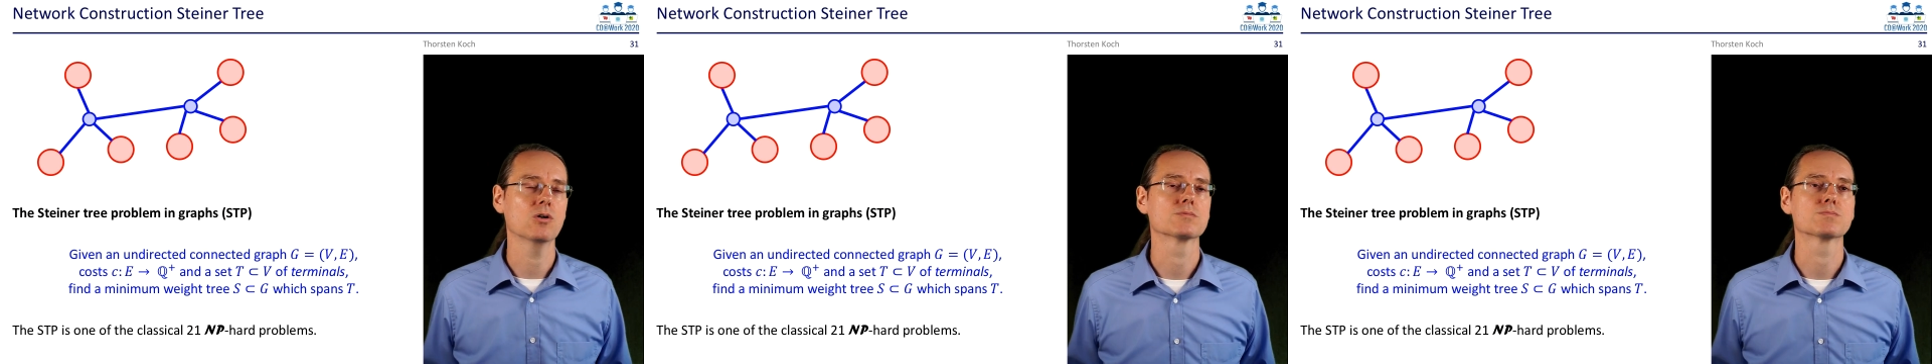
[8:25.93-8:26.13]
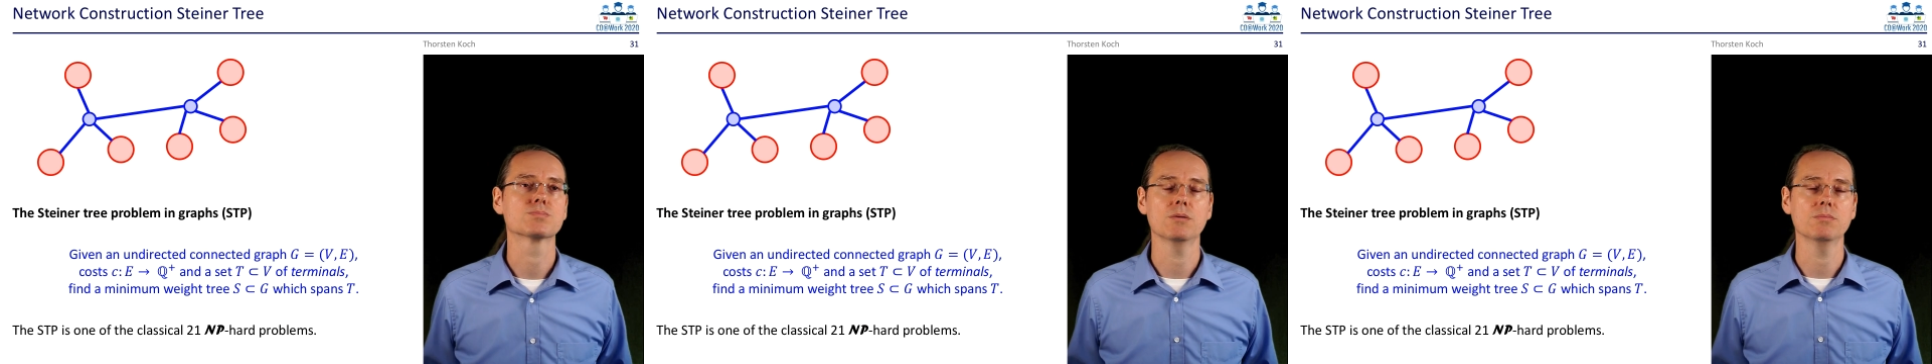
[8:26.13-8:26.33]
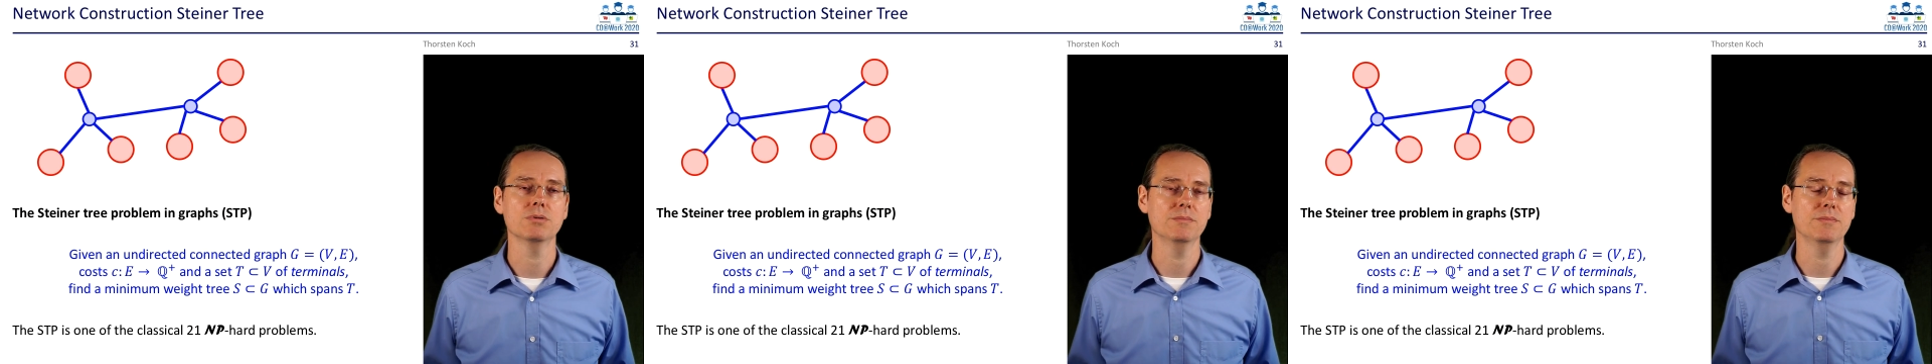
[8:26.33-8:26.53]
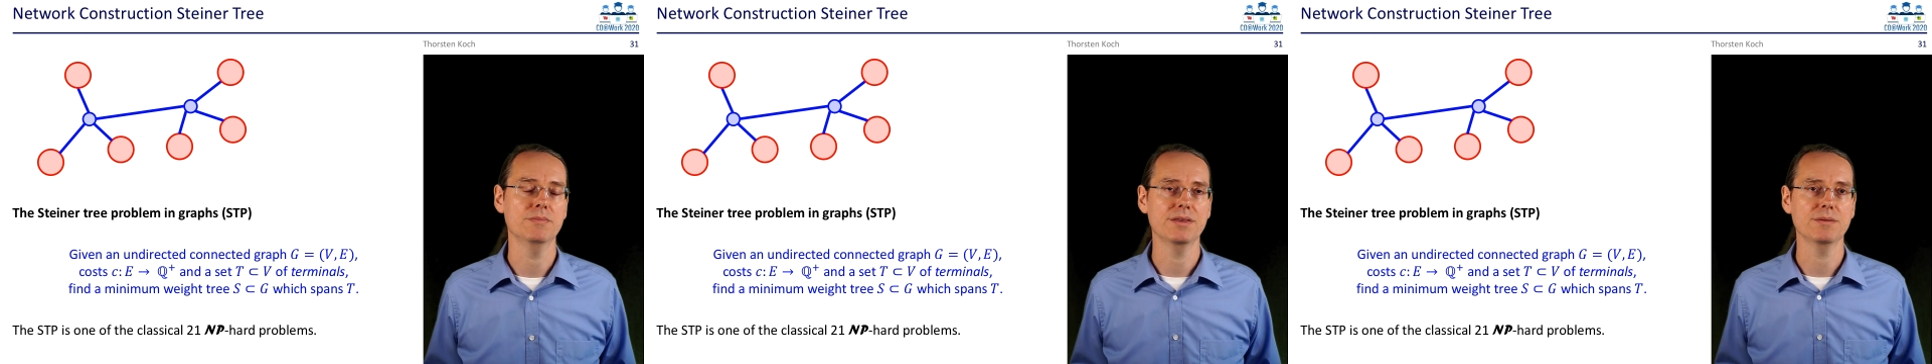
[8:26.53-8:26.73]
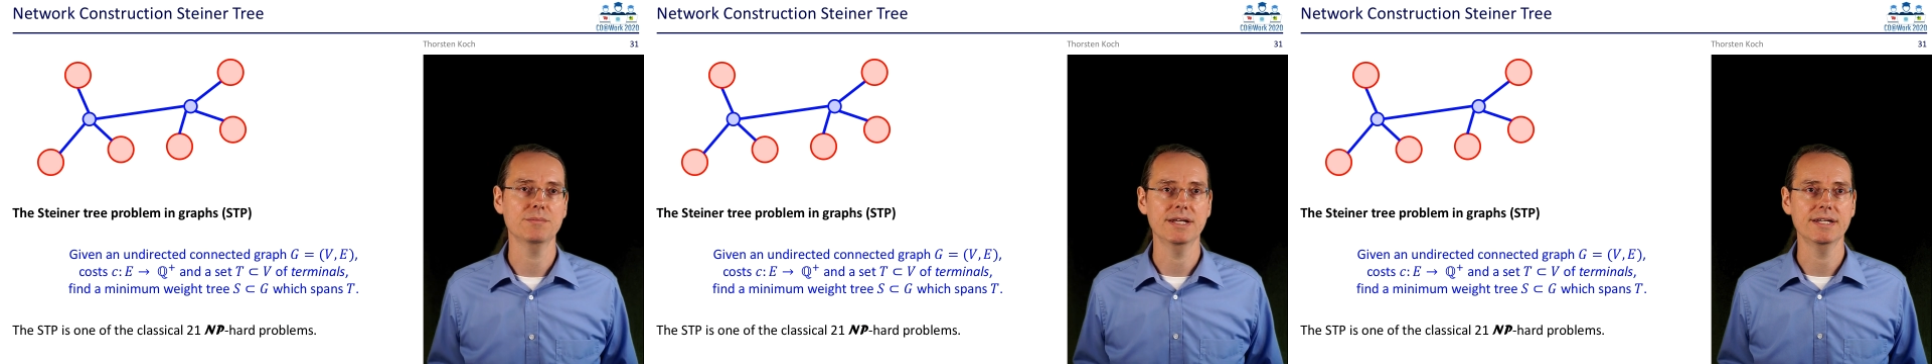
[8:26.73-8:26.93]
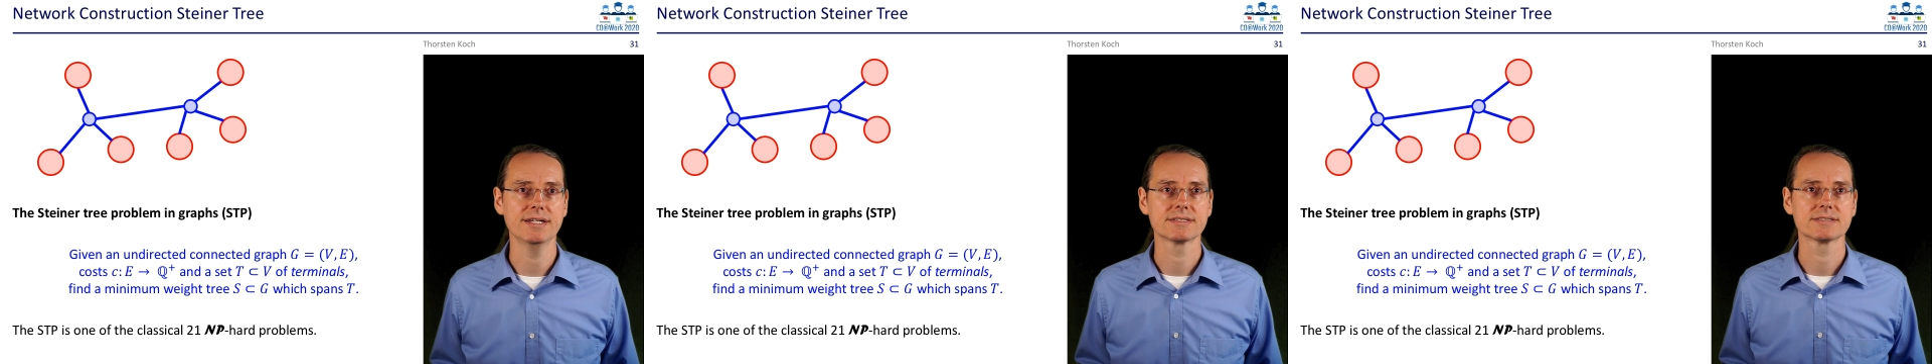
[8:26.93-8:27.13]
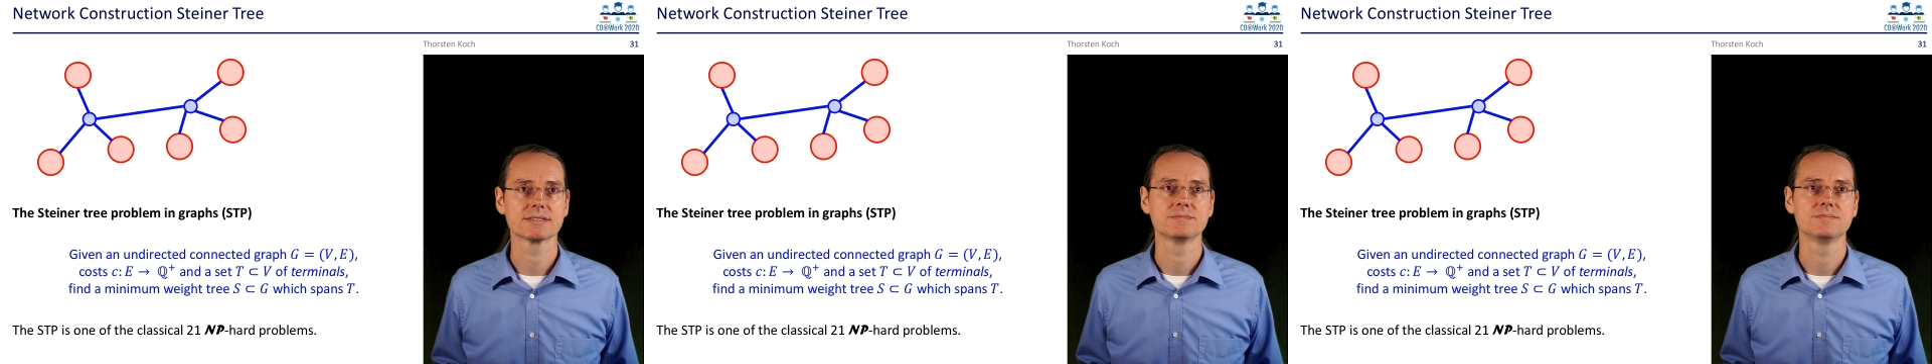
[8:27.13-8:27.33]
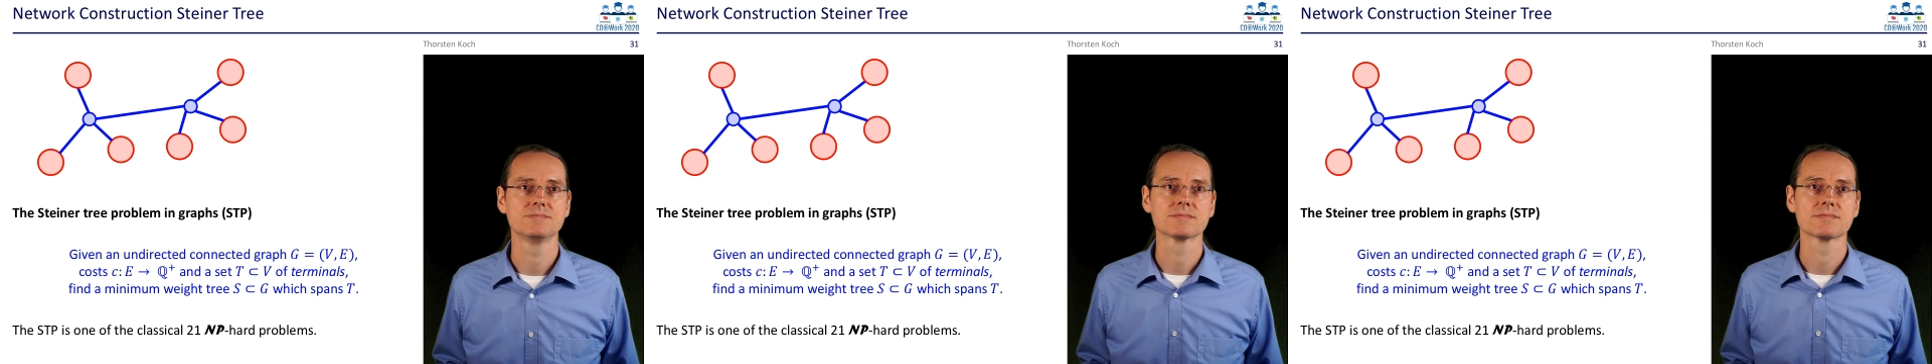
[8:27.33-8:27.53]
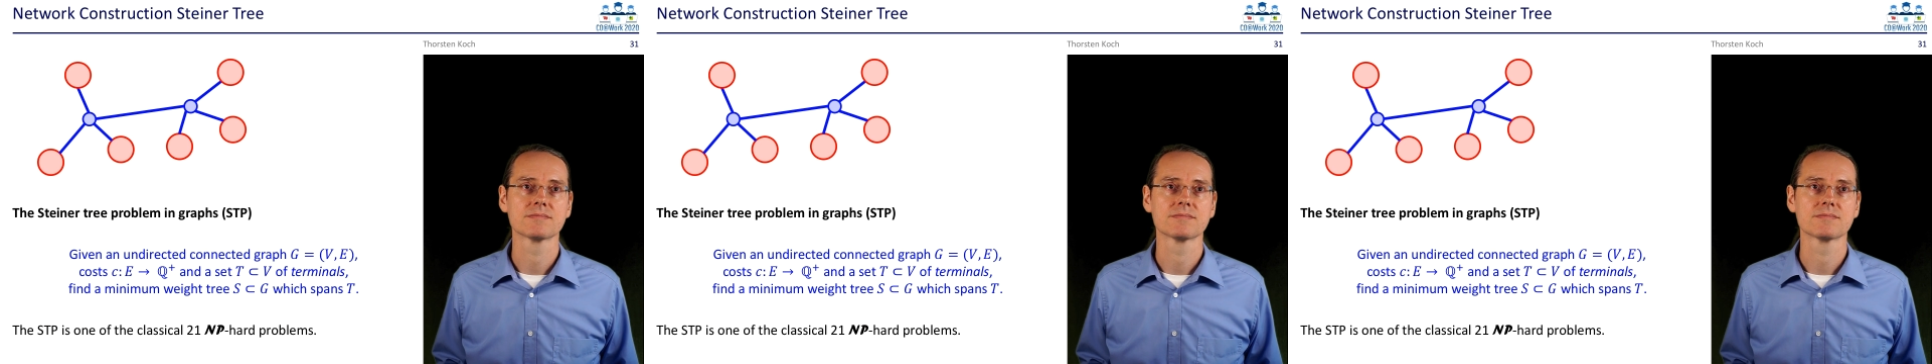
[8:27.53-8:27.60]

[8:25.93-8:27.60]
old problem in mathematics.